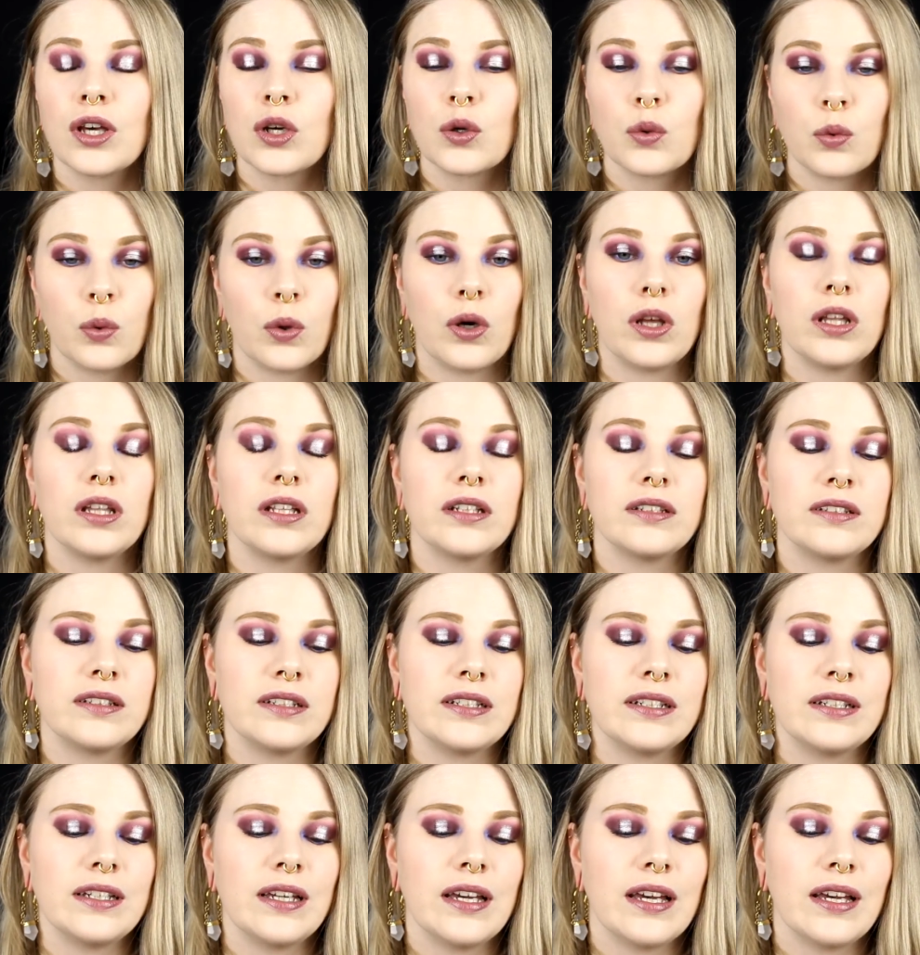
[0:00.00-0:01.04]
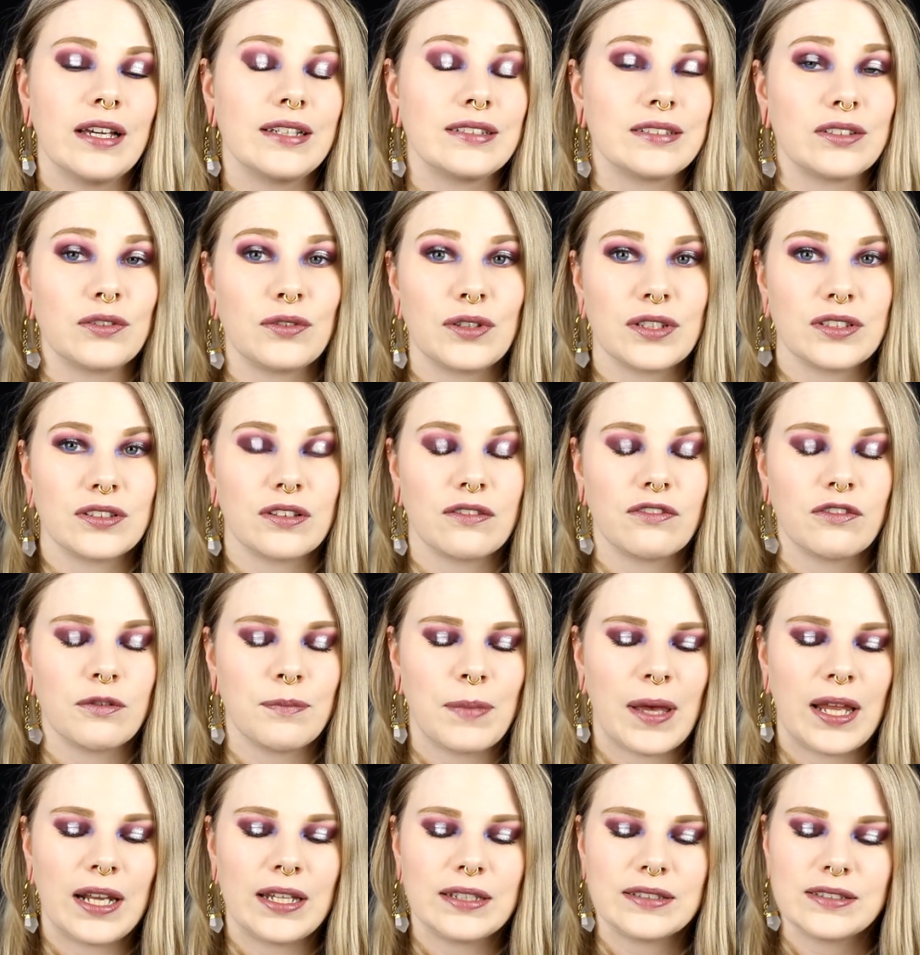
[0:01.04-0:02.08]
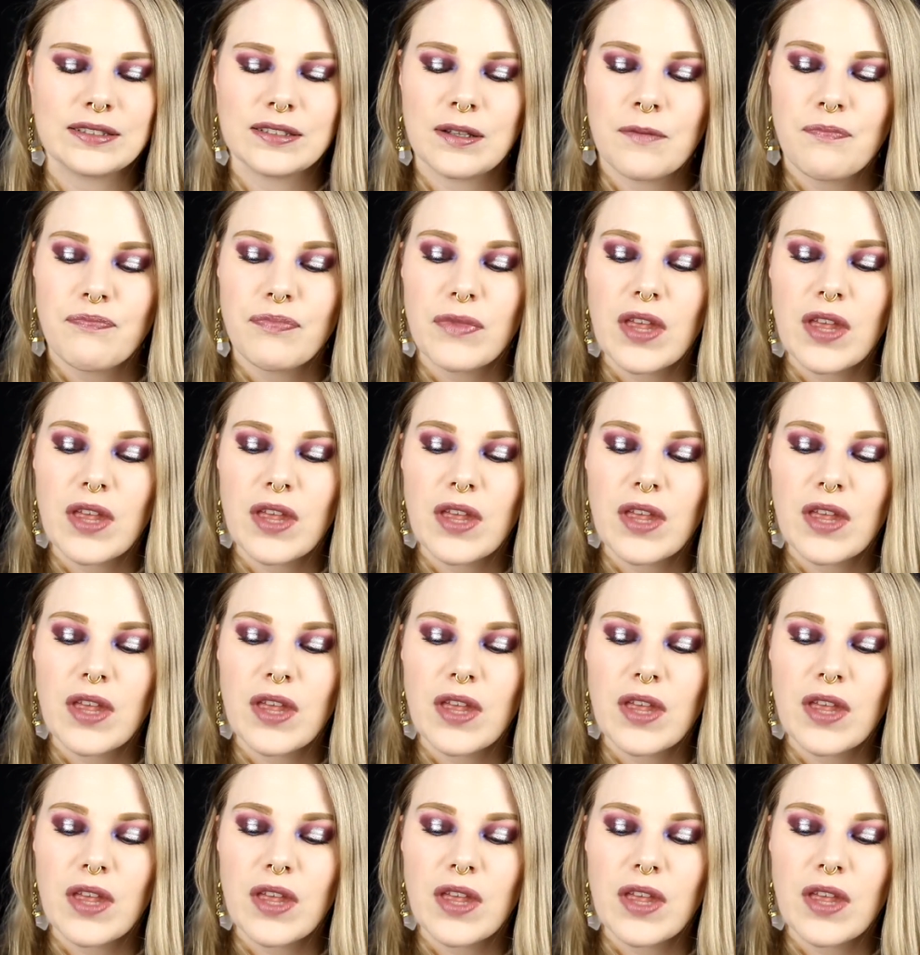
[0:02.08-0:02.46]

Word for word: quality as the rest of the palettes.